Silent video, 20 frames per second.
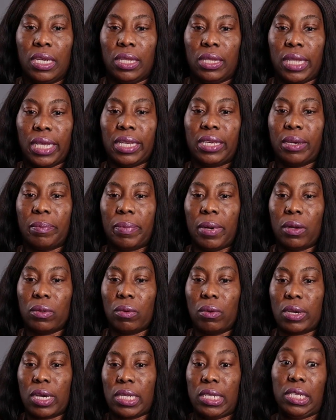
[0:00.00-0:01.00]
think about,
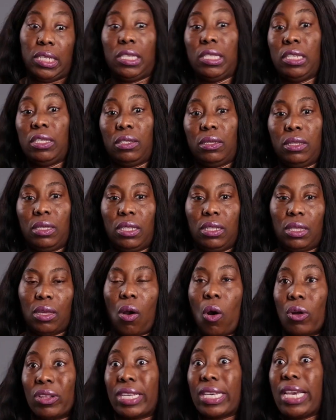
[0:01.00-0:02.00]
okay, this is the
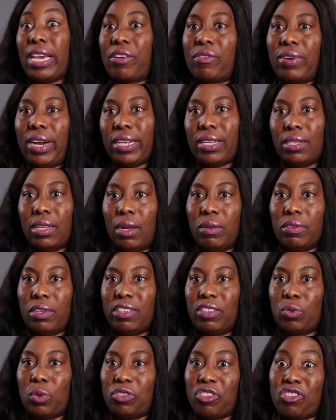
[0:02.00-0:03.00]
hot cake right now. This
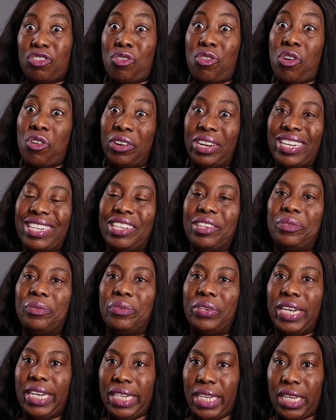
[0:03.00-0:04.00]
is what is currently
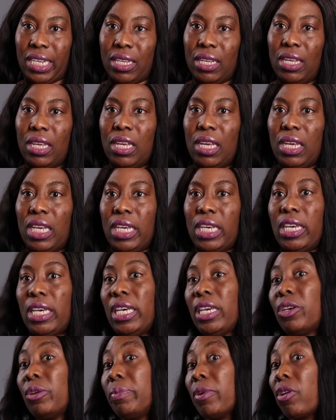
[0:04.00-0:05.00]
raining.
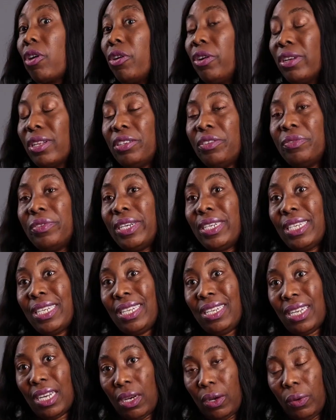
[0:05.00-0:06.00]
It could be currently
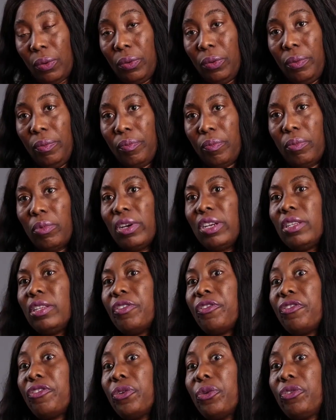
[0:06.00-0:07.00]
raining now, but in the
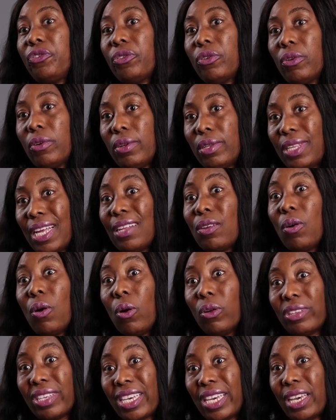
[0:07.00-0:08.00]
future, that
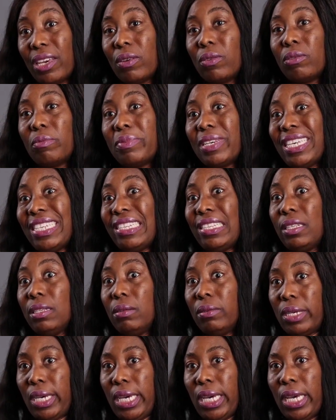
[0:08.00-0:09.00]
hot cake could be a
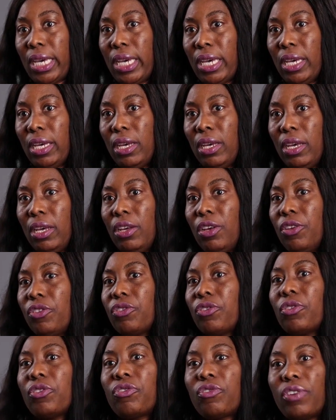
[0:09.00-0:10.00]
still cake.
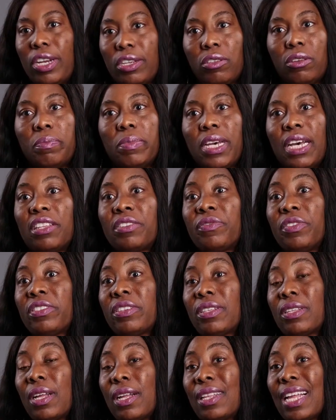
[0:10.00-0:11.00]
So try to be as
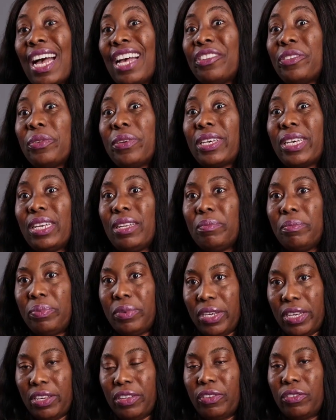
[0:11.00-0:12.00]
versatile as you can
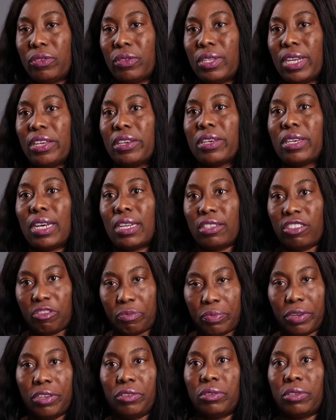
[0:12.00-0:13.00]
be so that you can
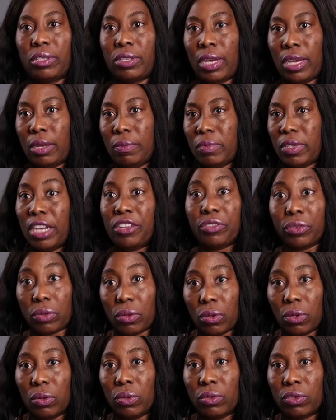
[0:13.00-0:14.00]
spread your
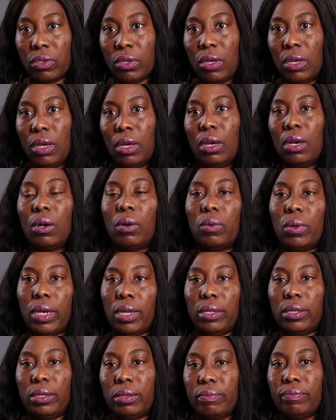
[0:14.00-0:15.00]
tentacles
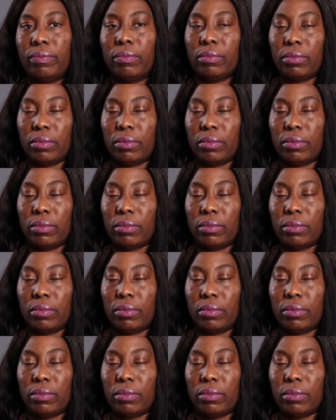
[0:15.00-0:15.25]
when